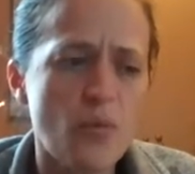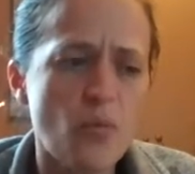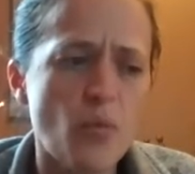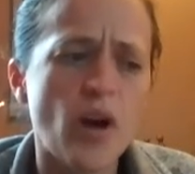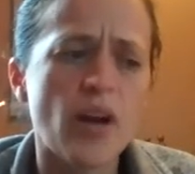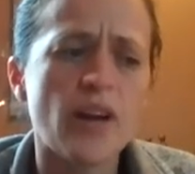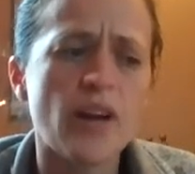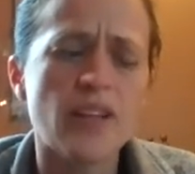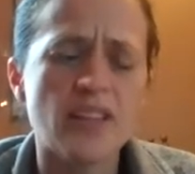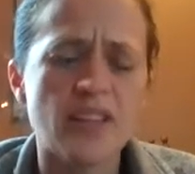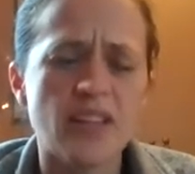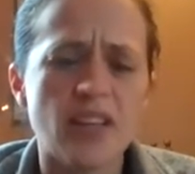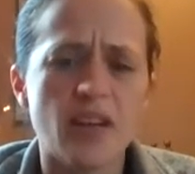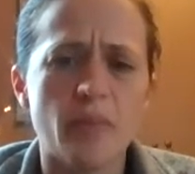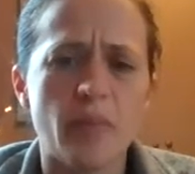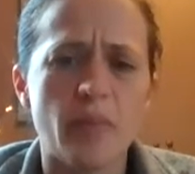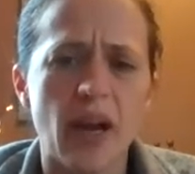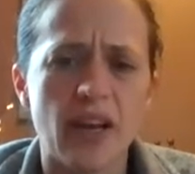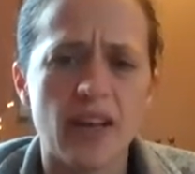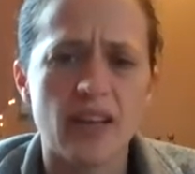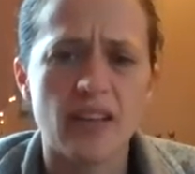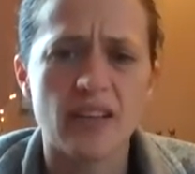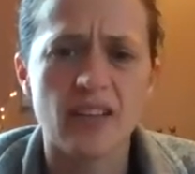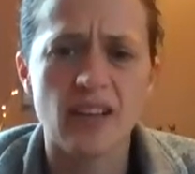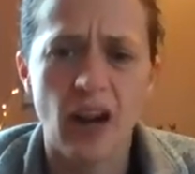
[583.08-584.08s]
wanted to get
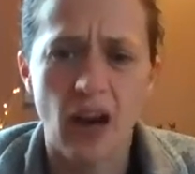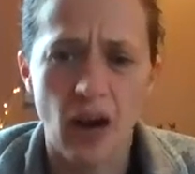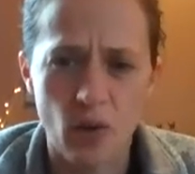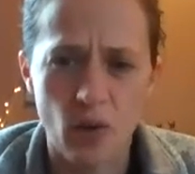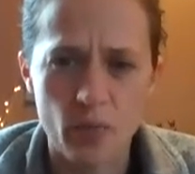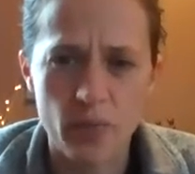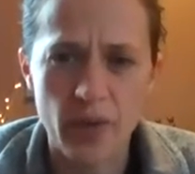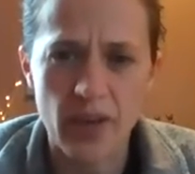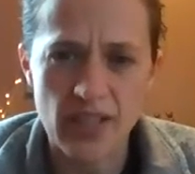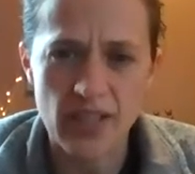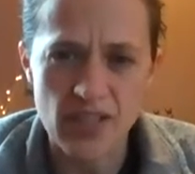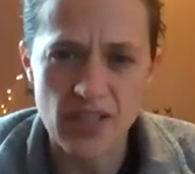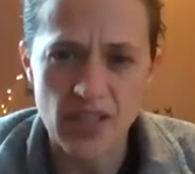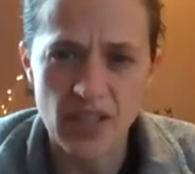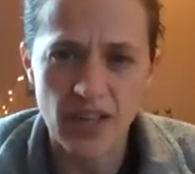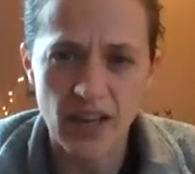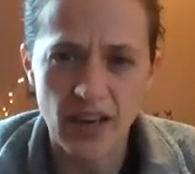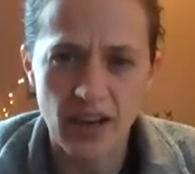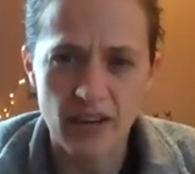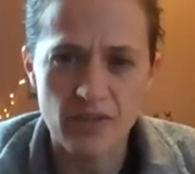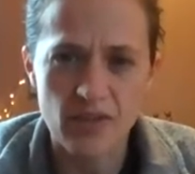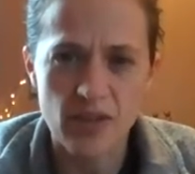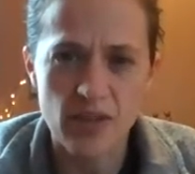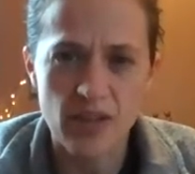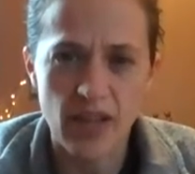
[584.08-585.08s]
back into
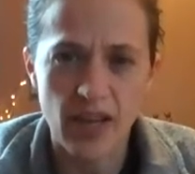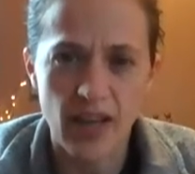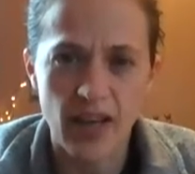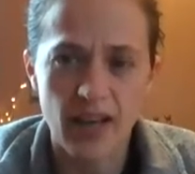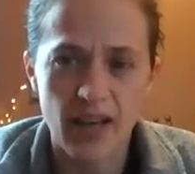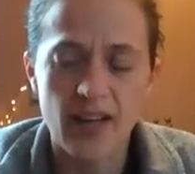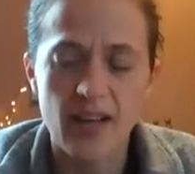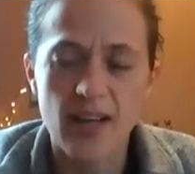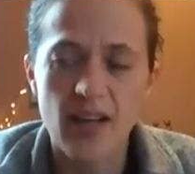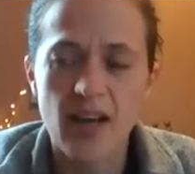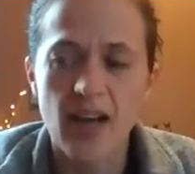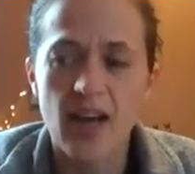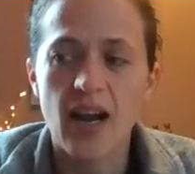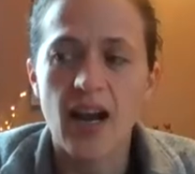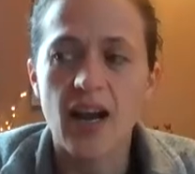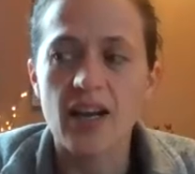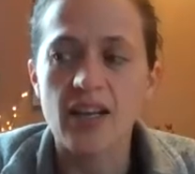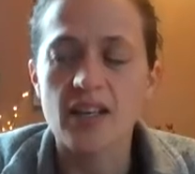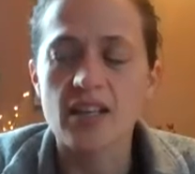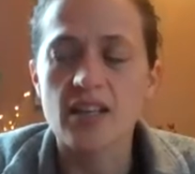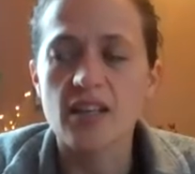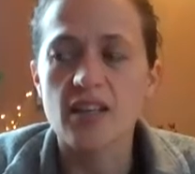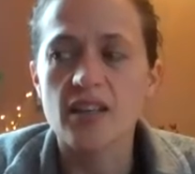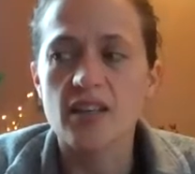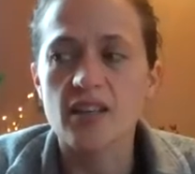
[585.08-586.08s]
outpatient after that.
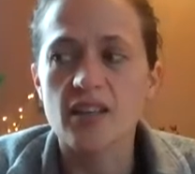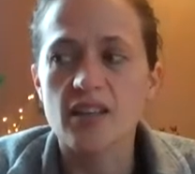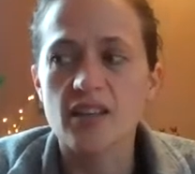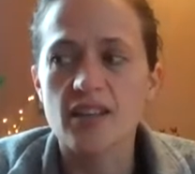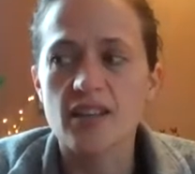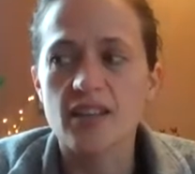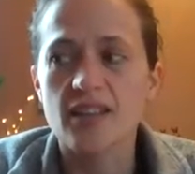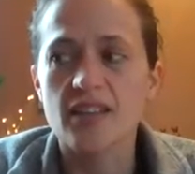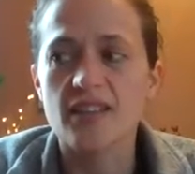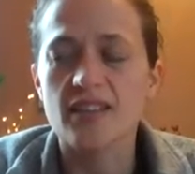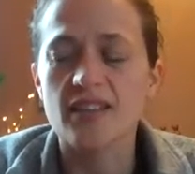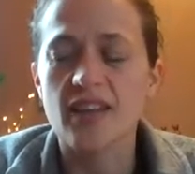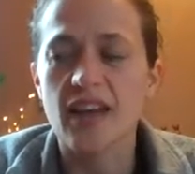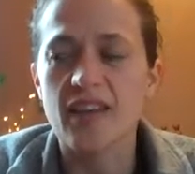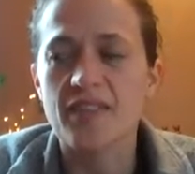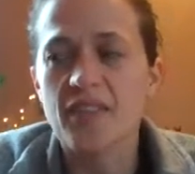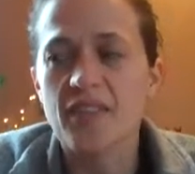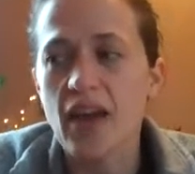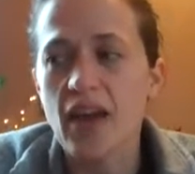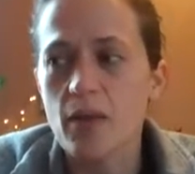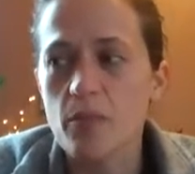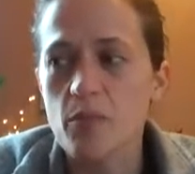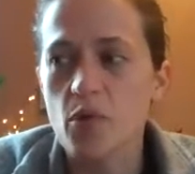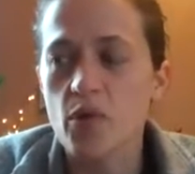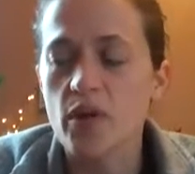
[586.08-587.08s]
Because at
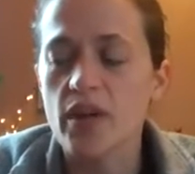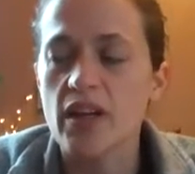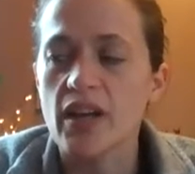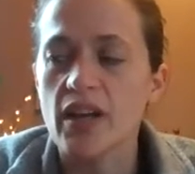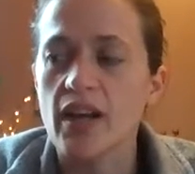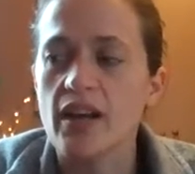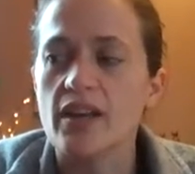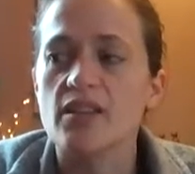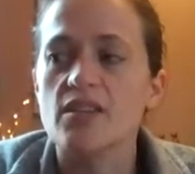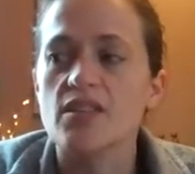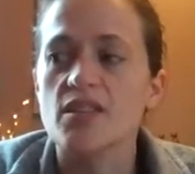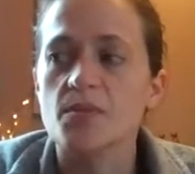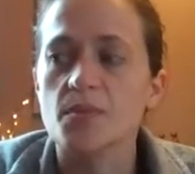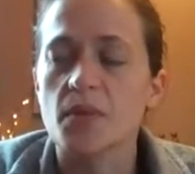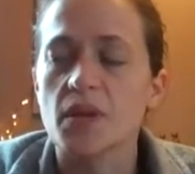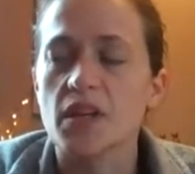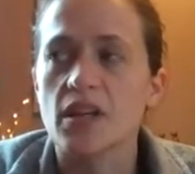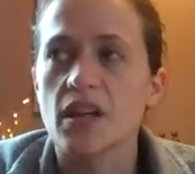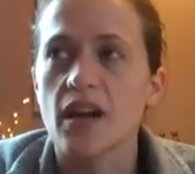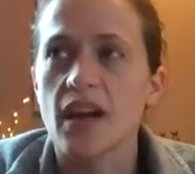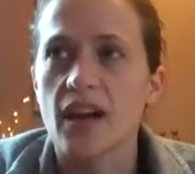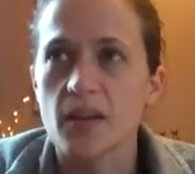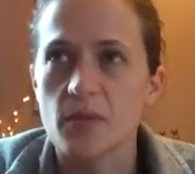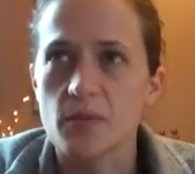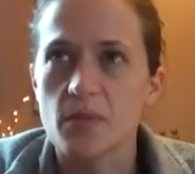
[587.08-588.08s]
that point
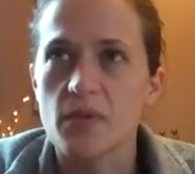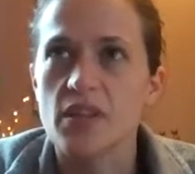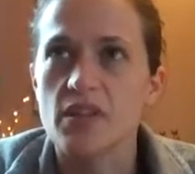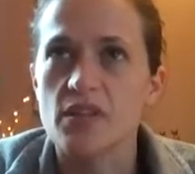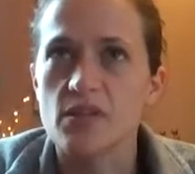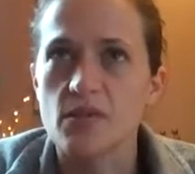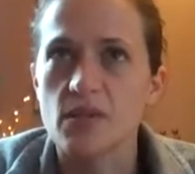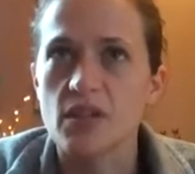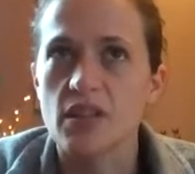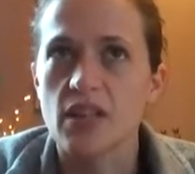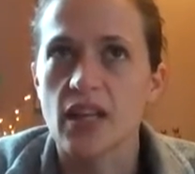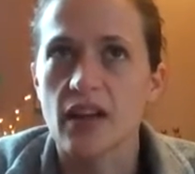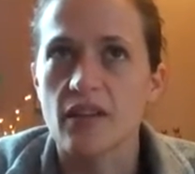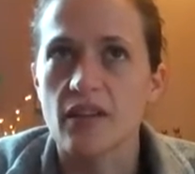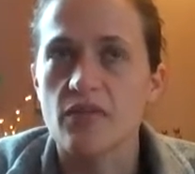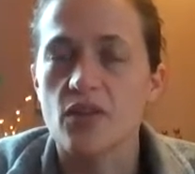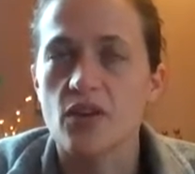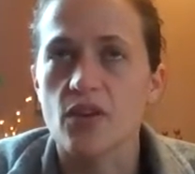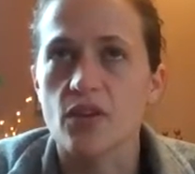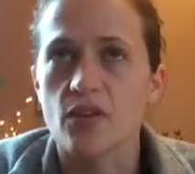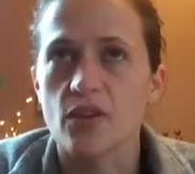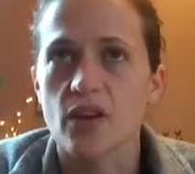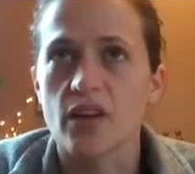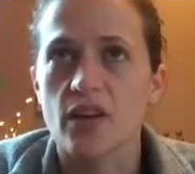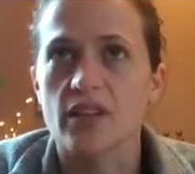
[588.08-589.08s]
I'd been doing that
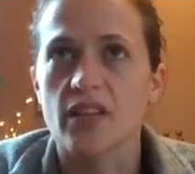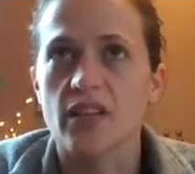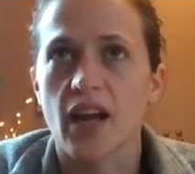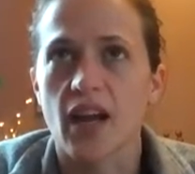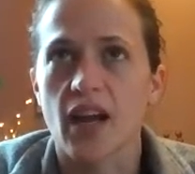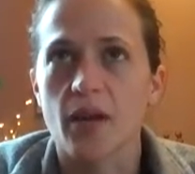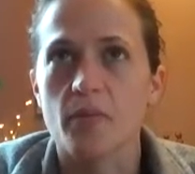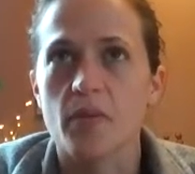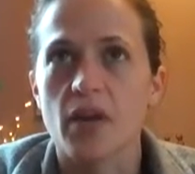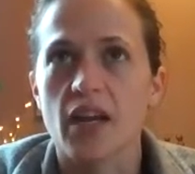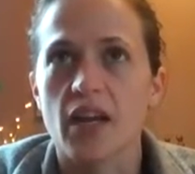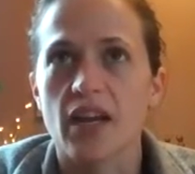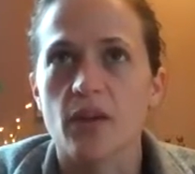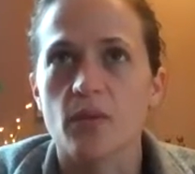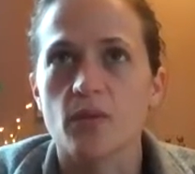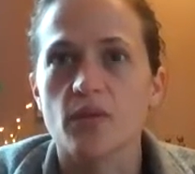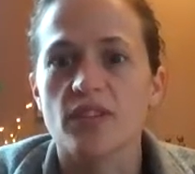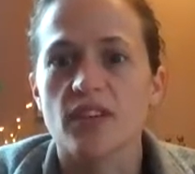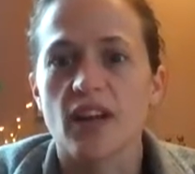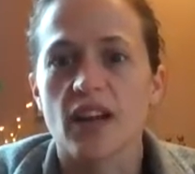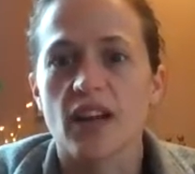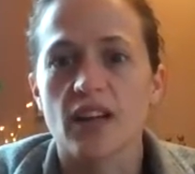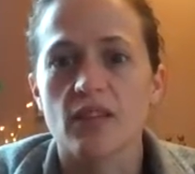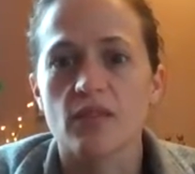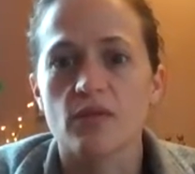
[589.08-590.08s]
for a long time, and I
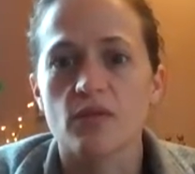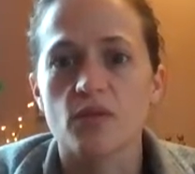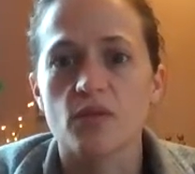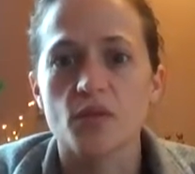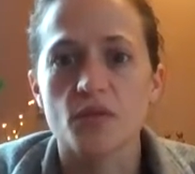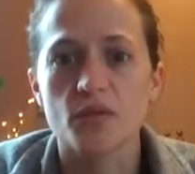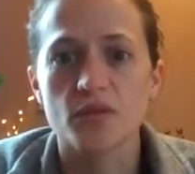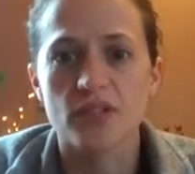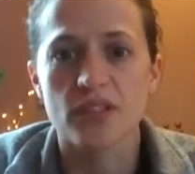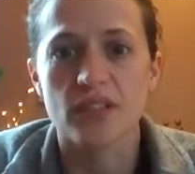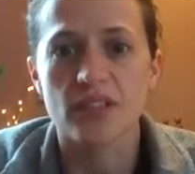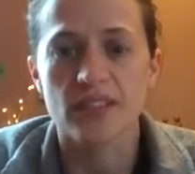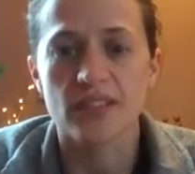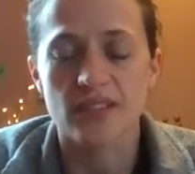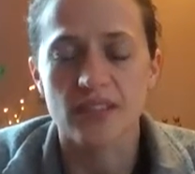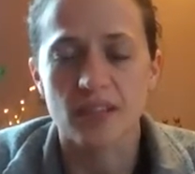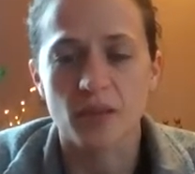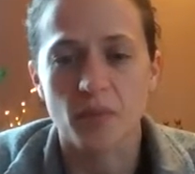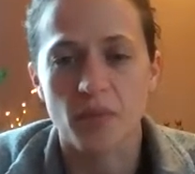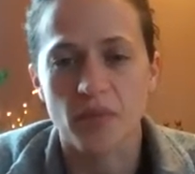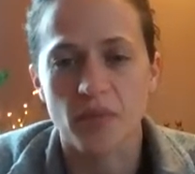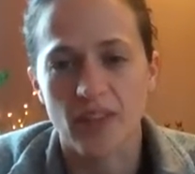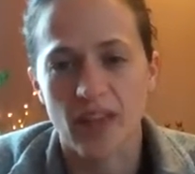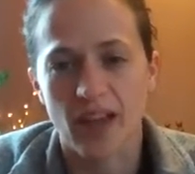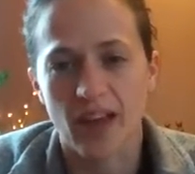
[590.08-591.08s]
was kind of losing
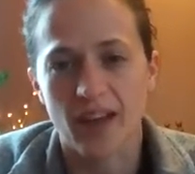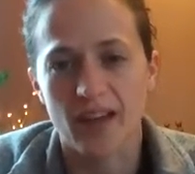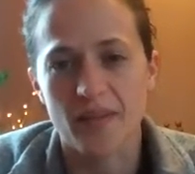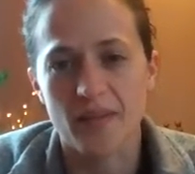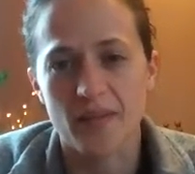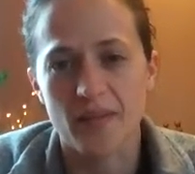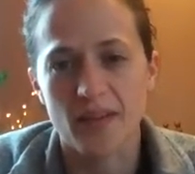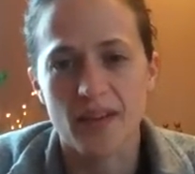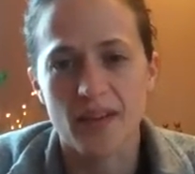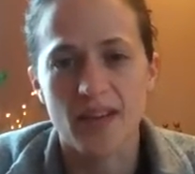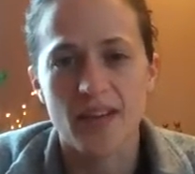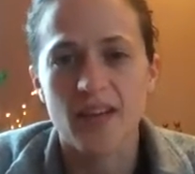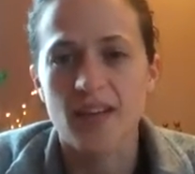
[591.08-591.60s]
some of that.